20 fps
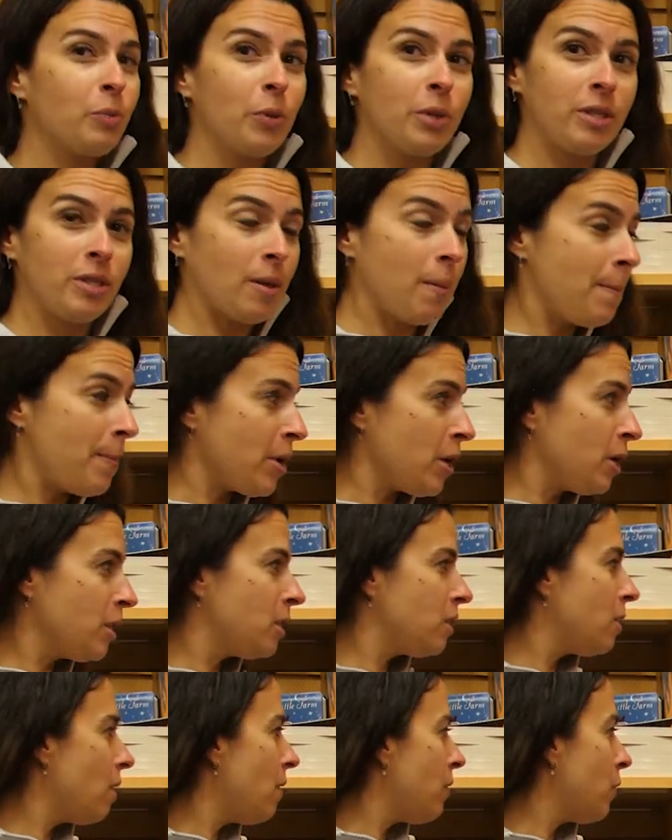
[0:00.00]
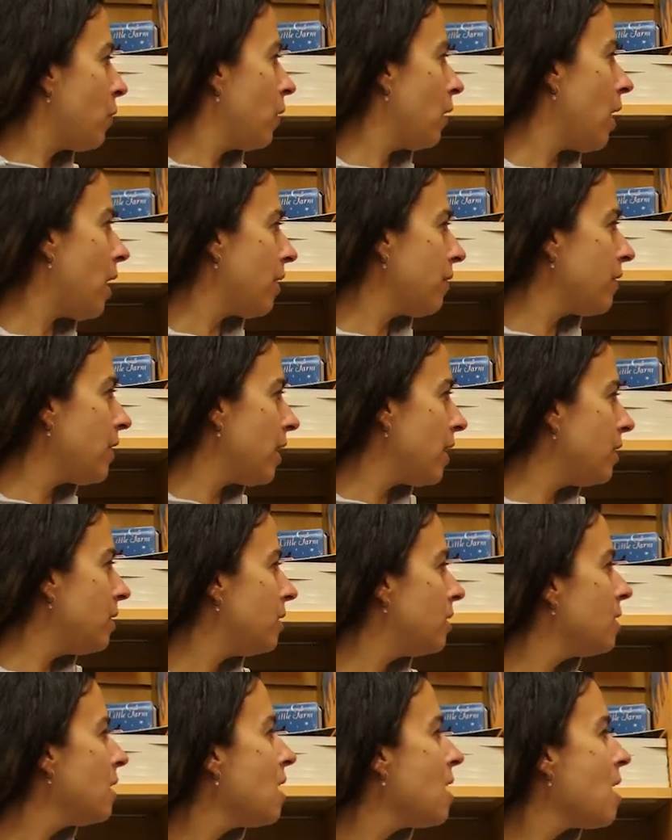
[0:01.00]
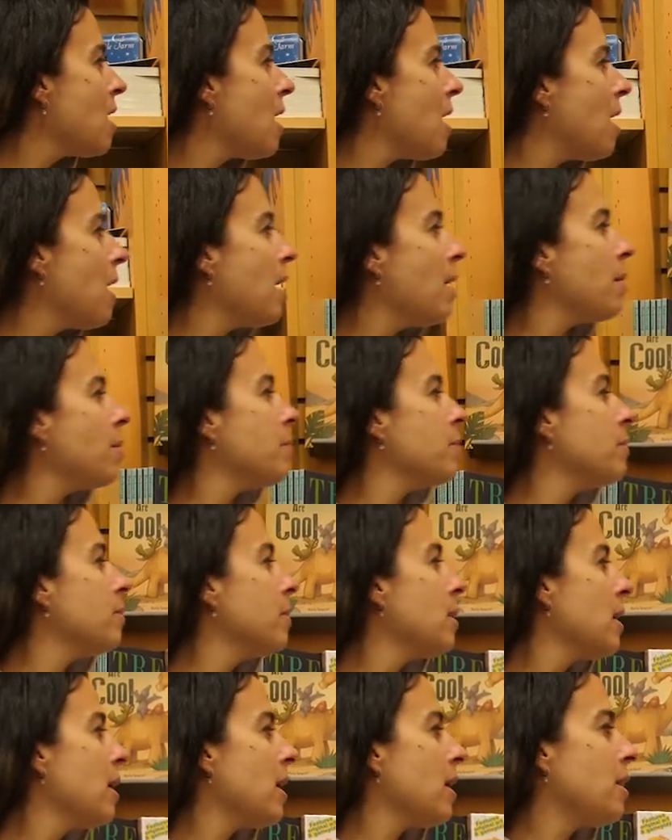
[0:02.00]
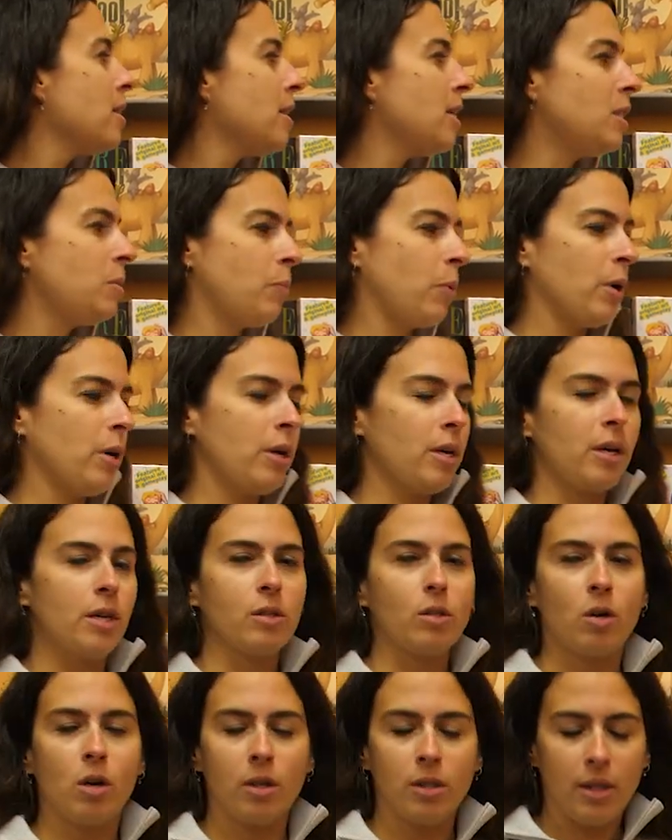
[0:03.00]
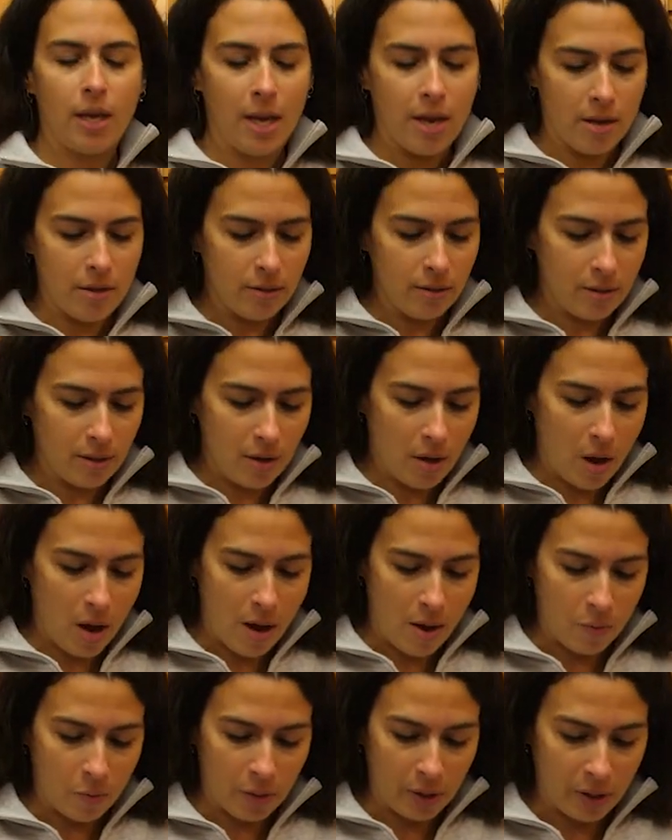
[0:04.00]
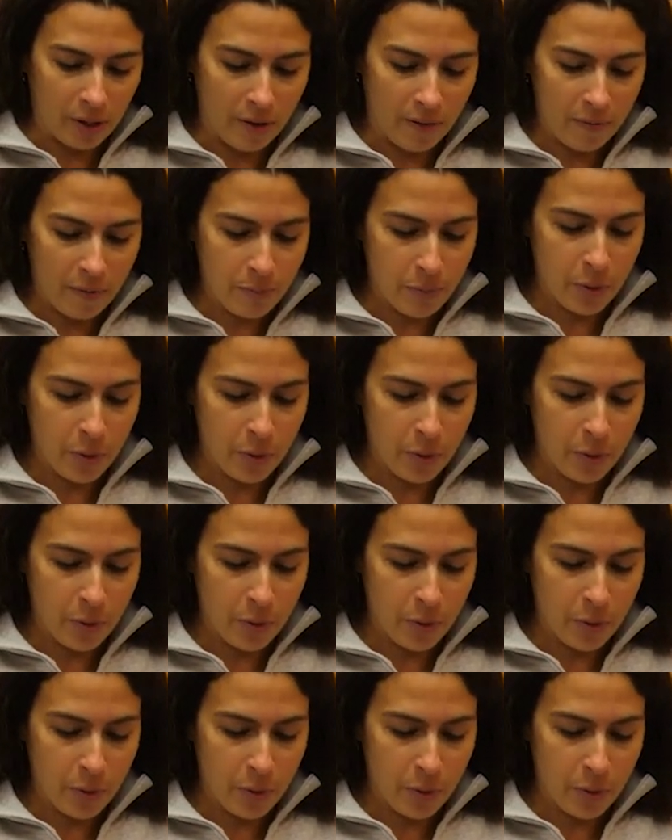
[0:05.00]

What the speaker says: with some books for a lot of kids. This book is called Tails. We love